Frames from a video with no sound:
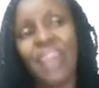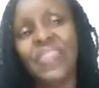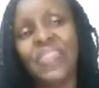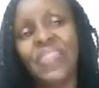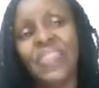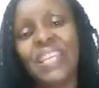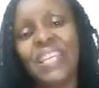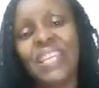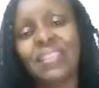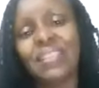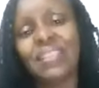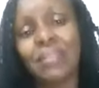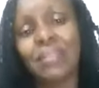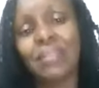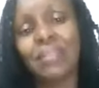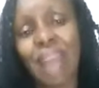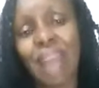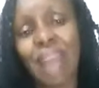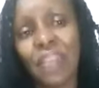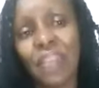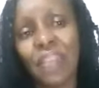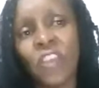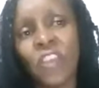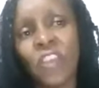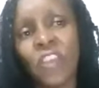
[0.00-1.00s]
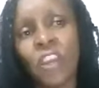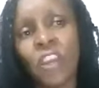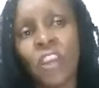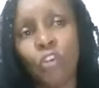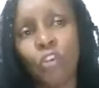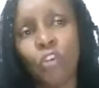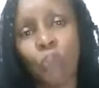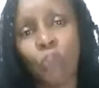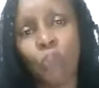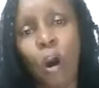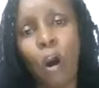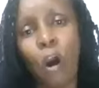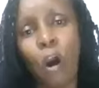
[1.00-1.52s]
There's
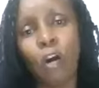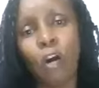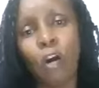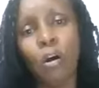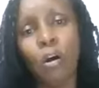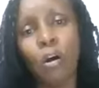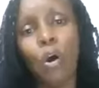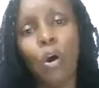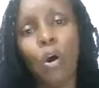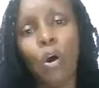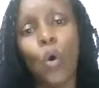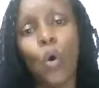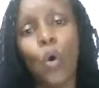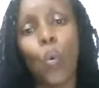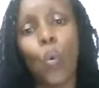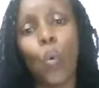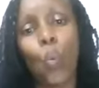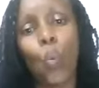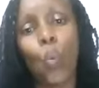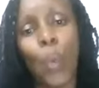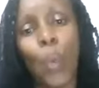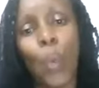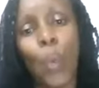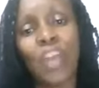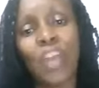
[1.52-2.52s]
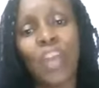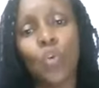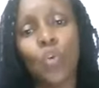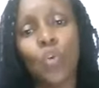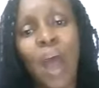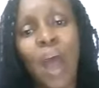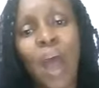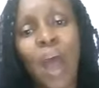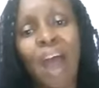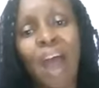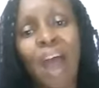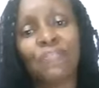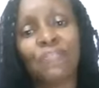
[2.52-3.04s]
nothing wrong when you
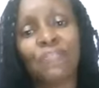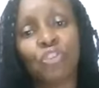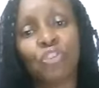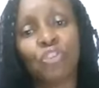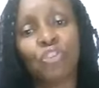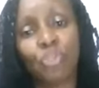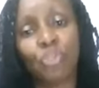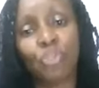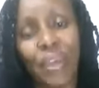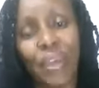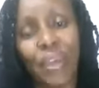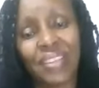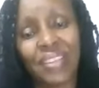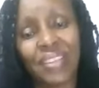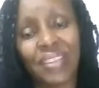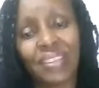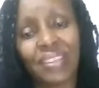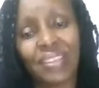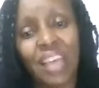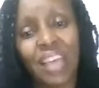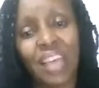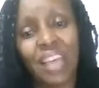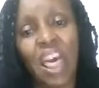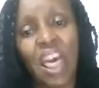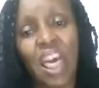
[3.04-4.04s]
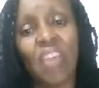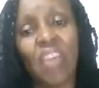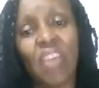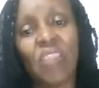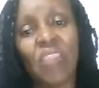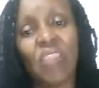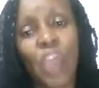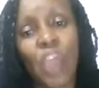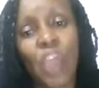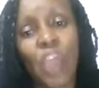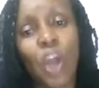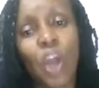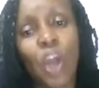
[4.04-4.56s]
have stress.
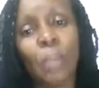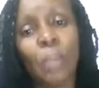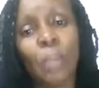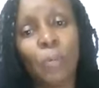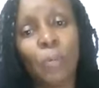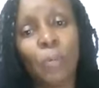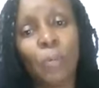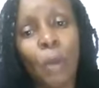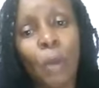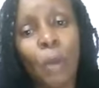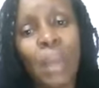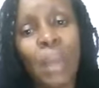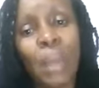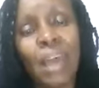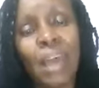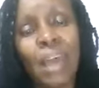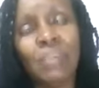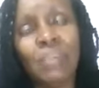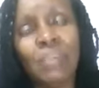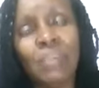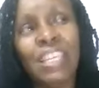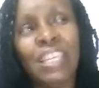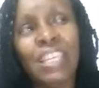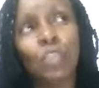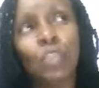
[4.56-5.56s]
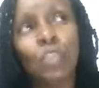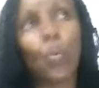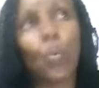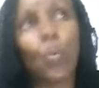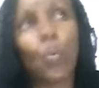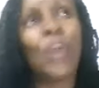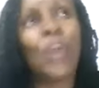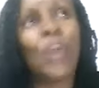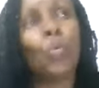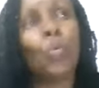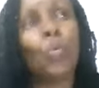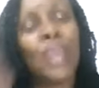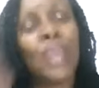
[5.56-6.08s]
The only problem is
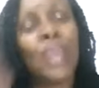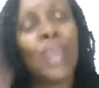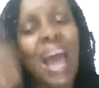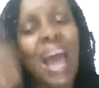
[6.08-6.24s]
when we